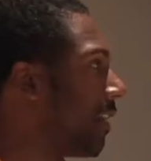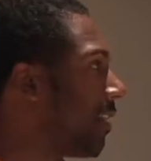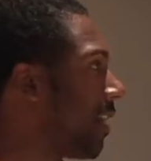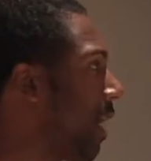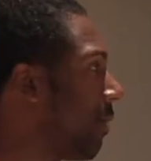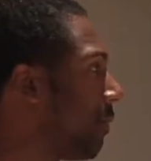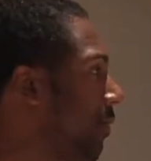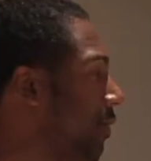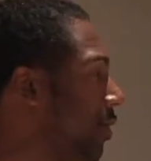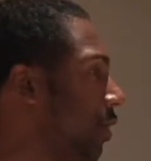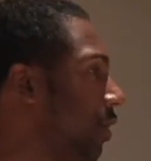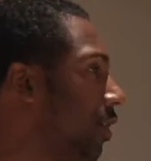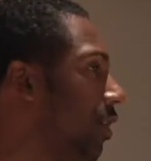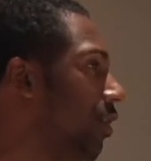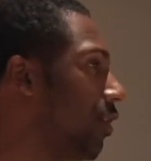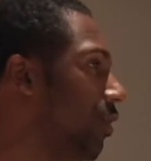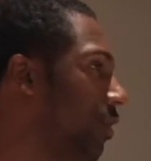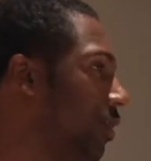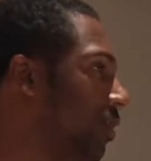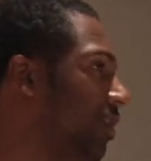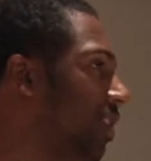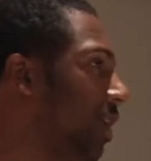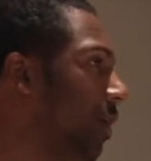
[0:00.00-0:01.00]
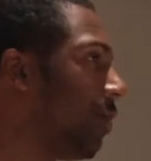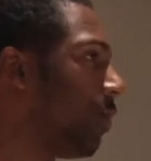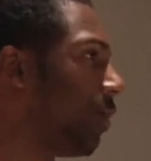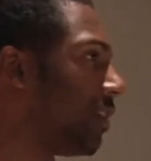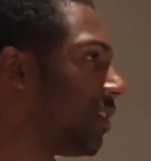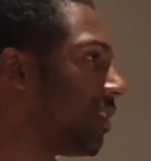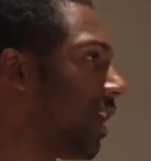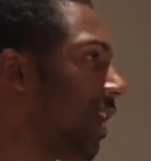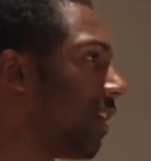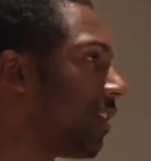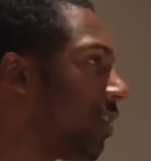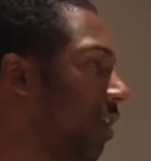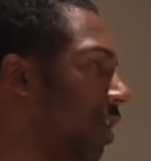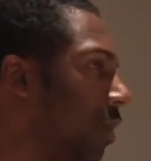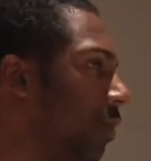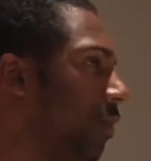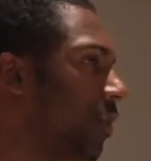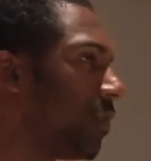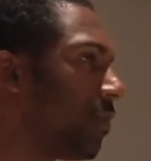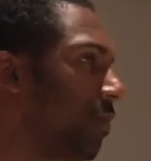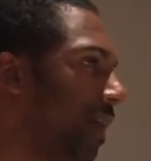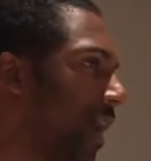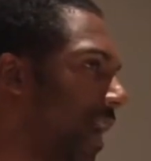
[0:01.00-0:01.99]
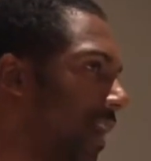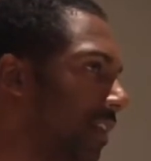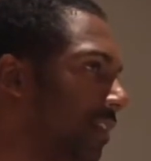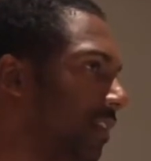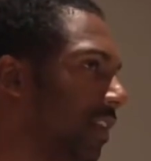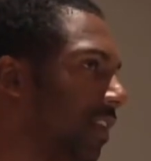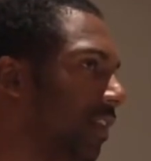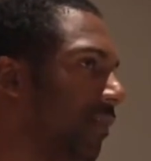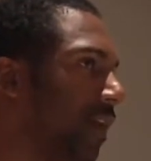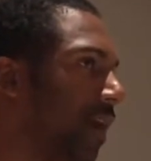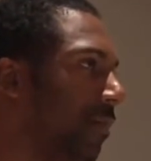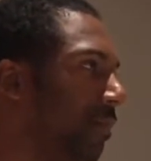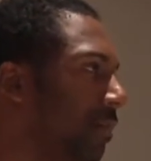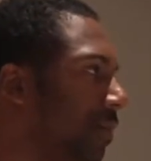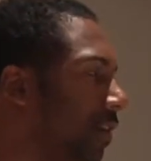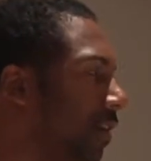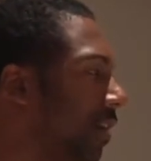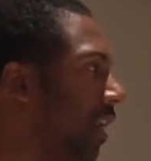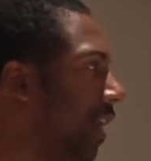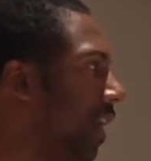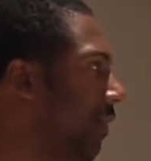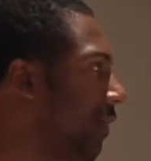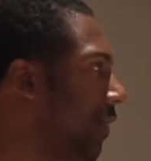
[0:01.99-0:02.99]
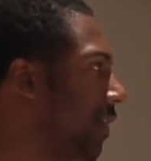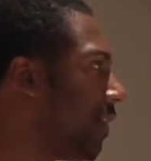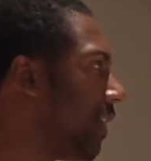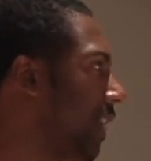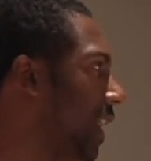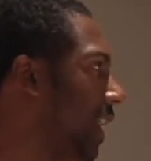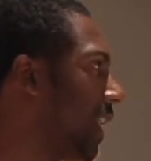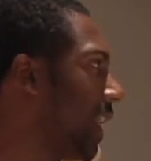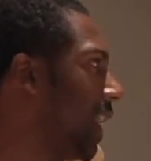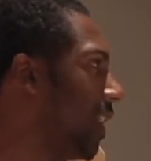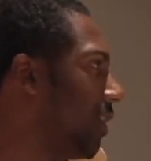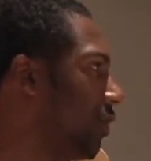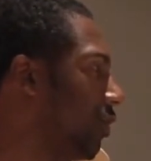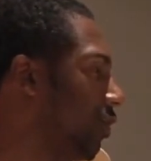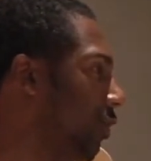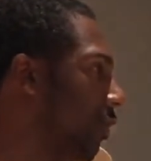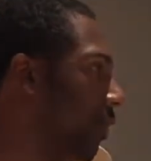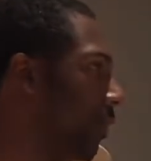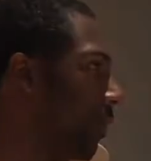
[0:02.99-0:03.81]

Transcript: had the opportunity to do something which I thought was positive, I put everything into